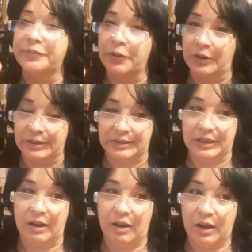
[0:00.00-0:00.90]

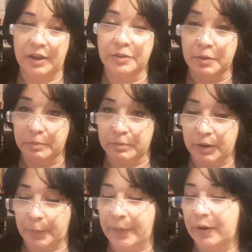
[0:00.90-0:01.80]
focusing on
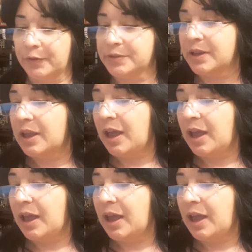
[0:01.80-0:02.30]
mukbangers.